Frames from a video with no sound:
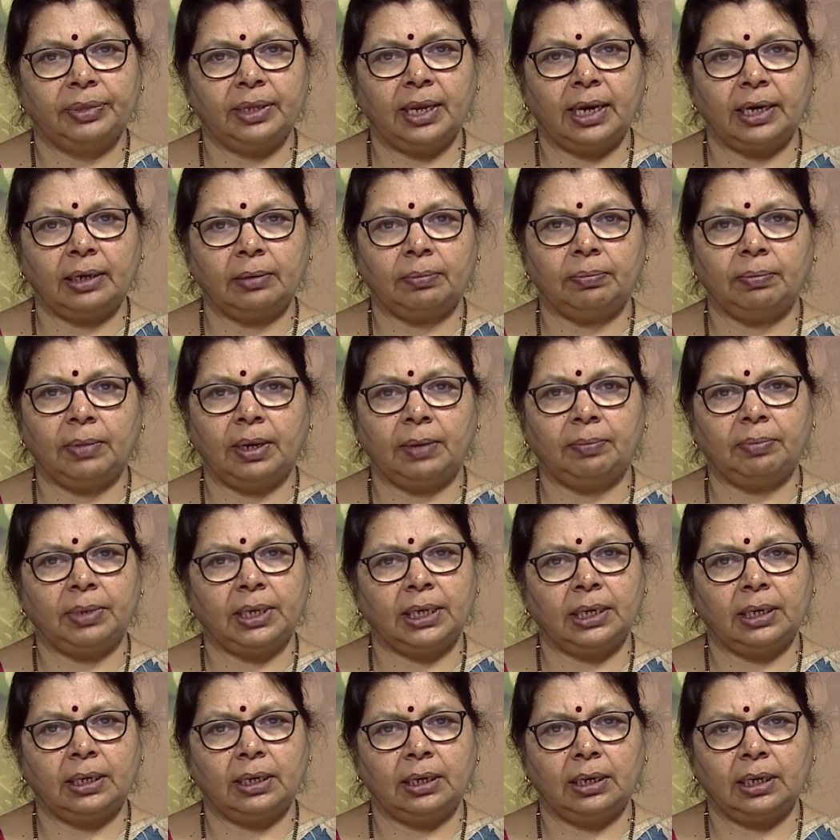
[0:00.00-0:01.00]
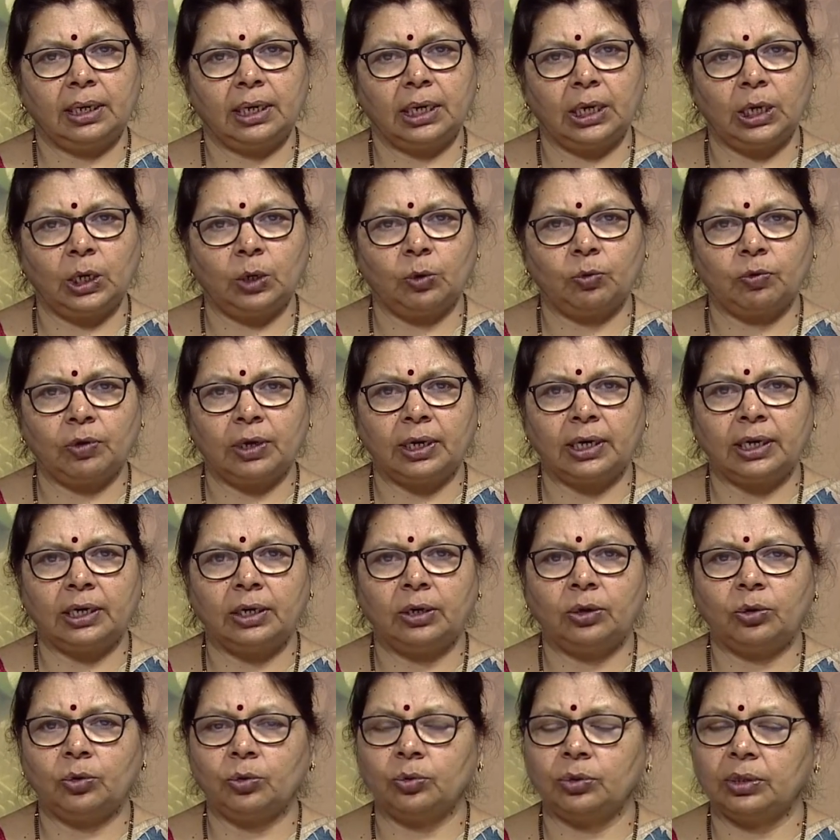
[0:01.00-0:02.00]
that may be
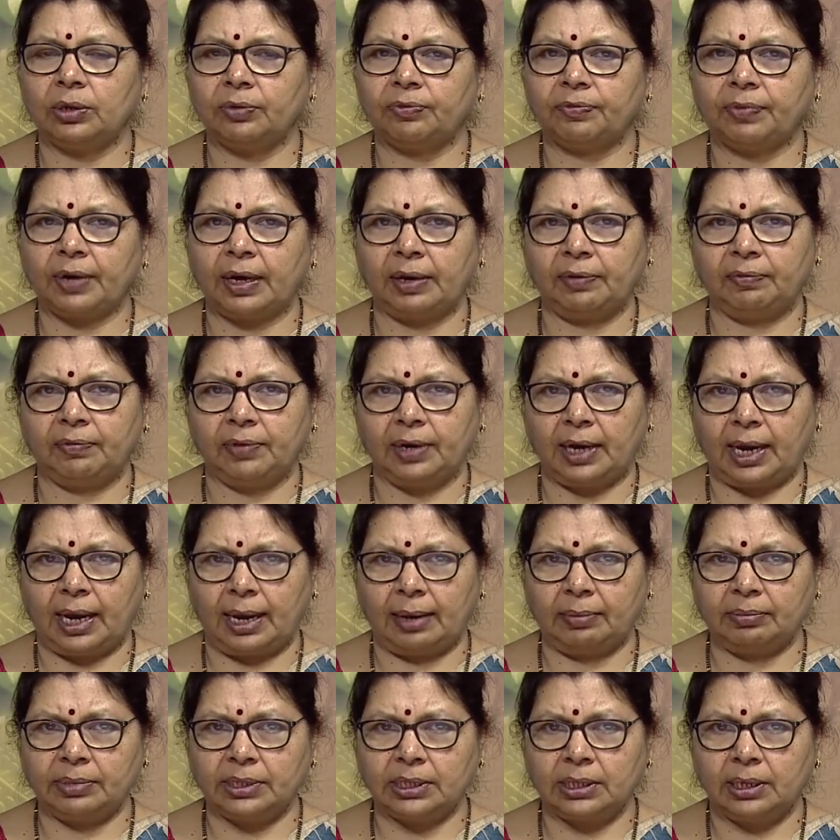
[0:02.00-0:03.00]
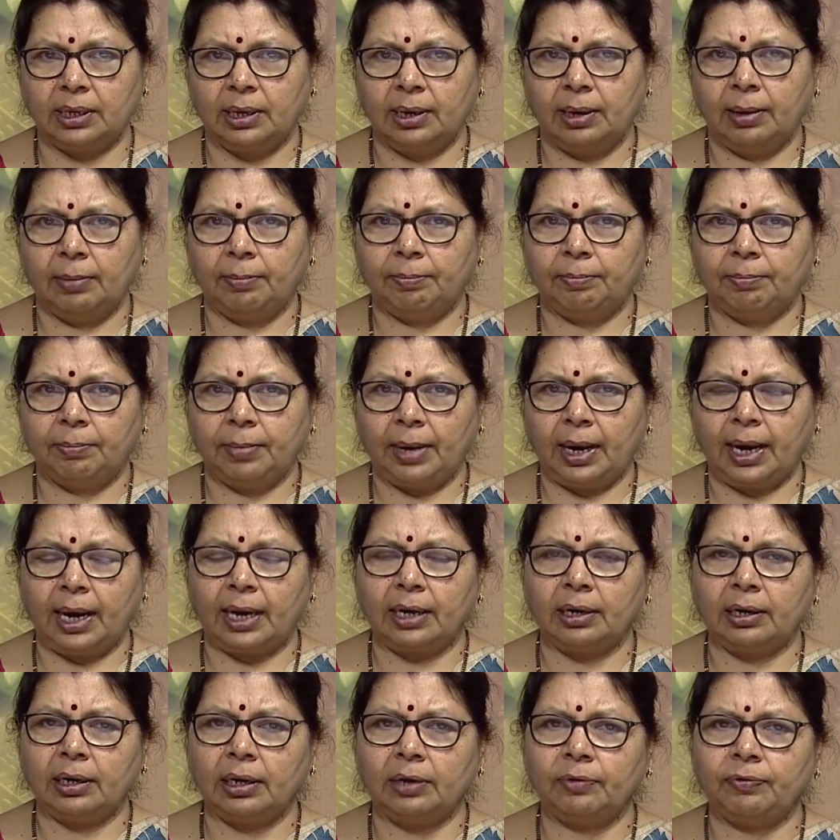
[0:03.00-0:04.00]
equivalent to the 5 grams
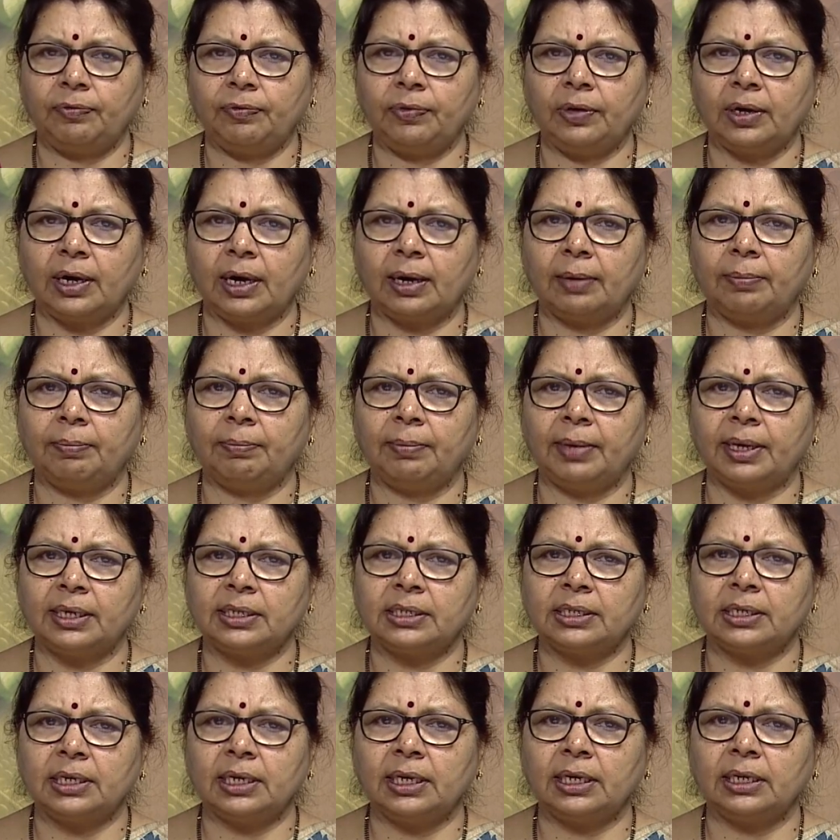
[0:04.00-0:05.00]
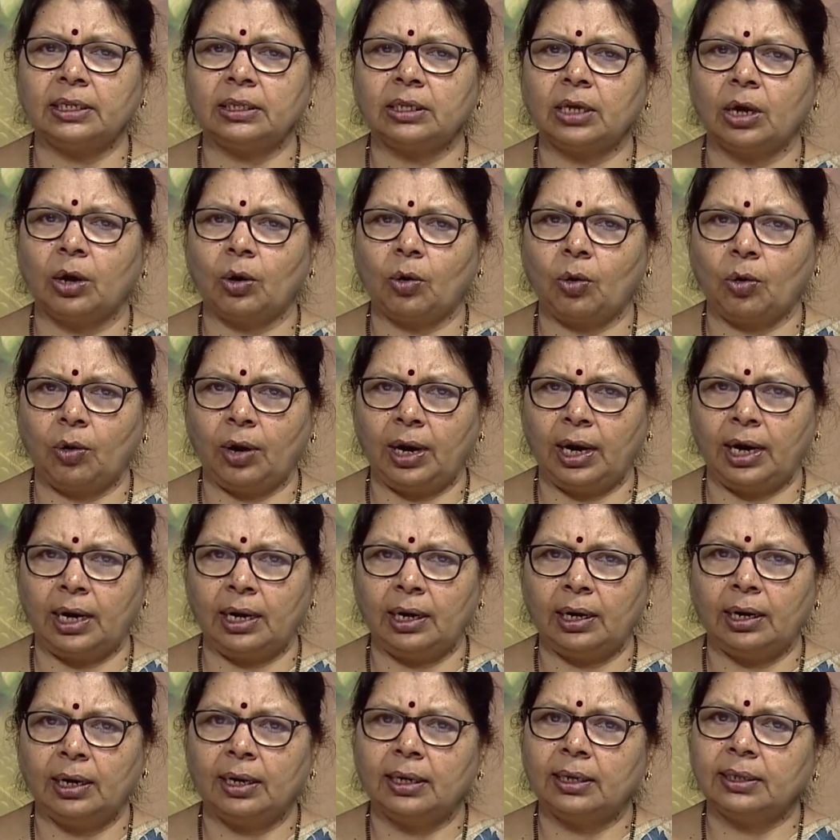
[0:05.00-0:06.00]
and if we are measuring the
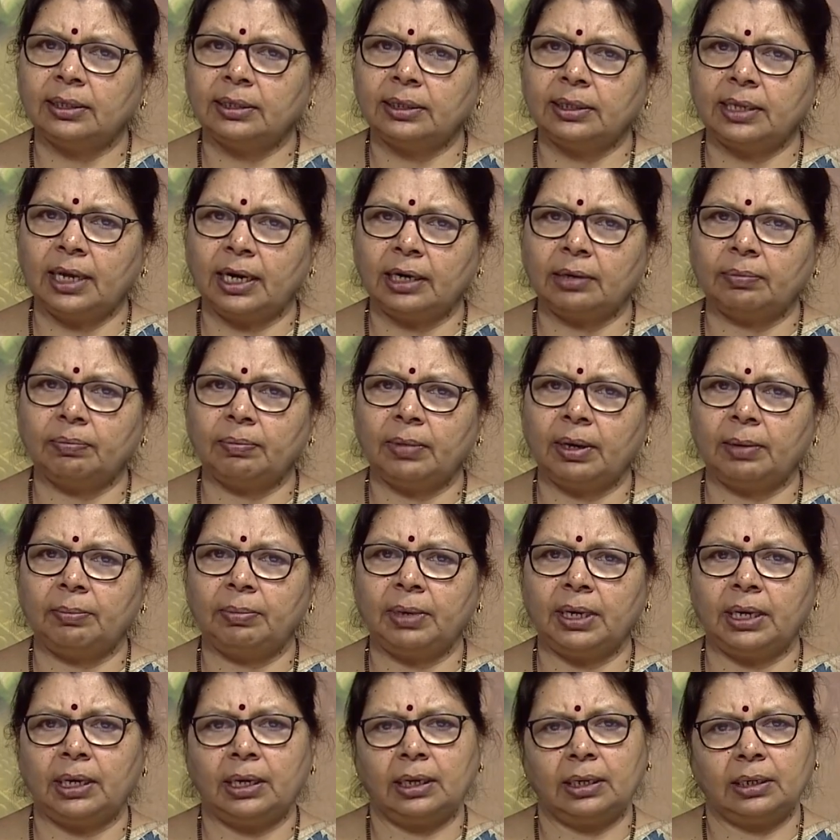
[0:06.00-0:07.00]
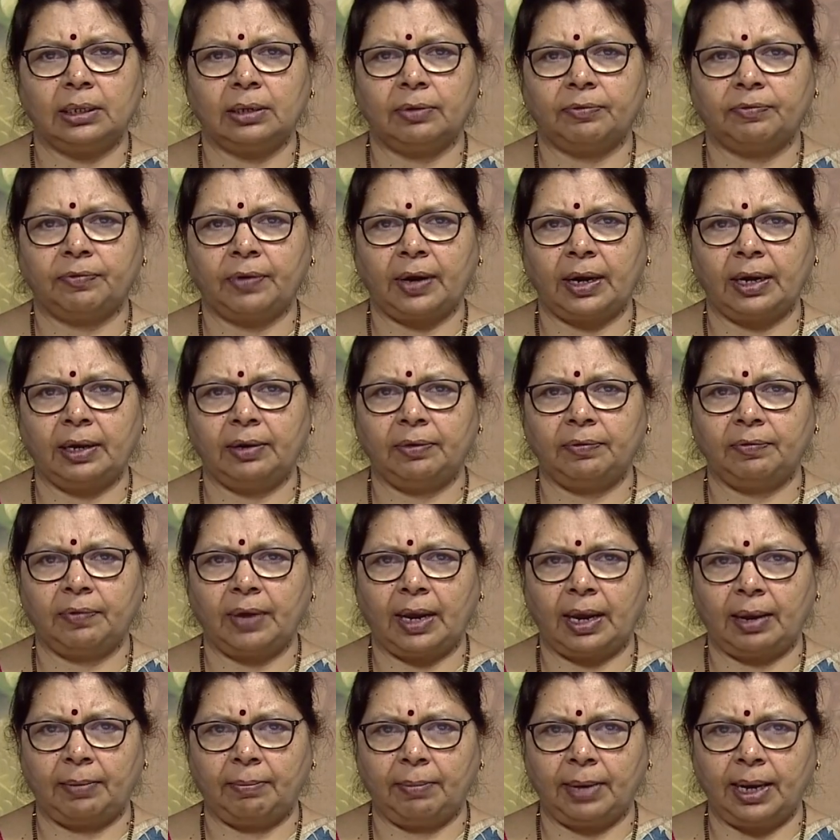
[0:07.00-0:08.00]
oil that may be the 5
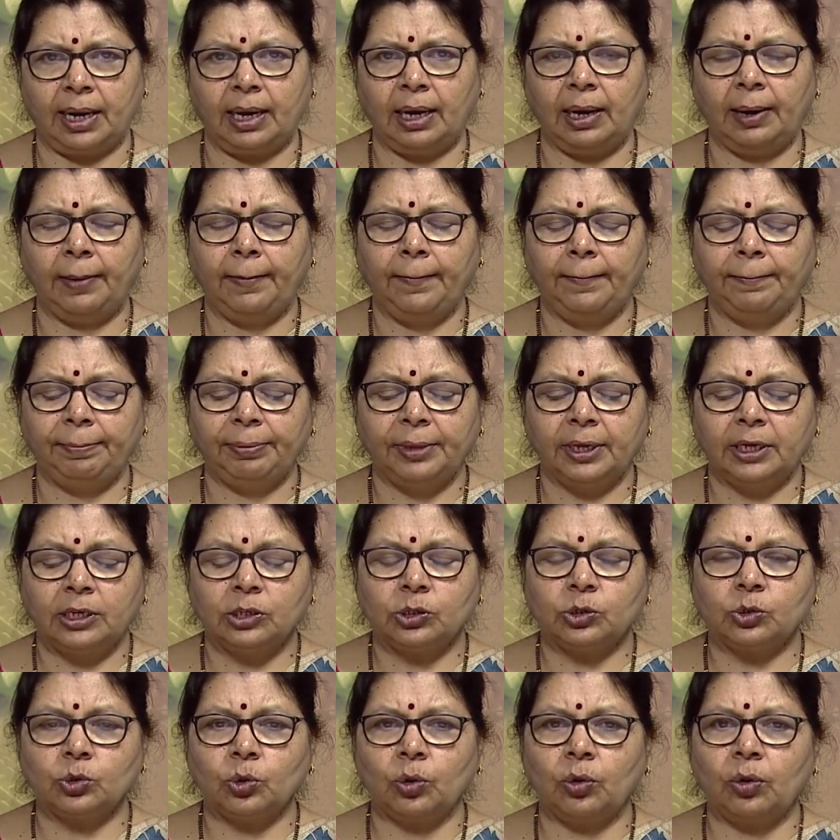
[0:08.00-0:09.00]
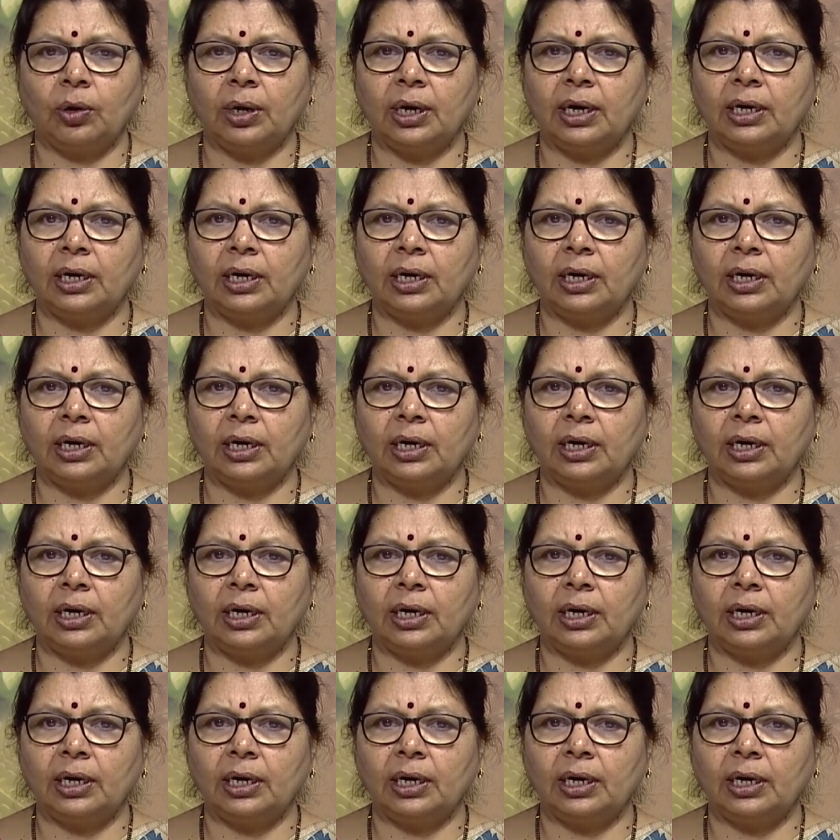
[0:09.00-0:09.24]
ml so,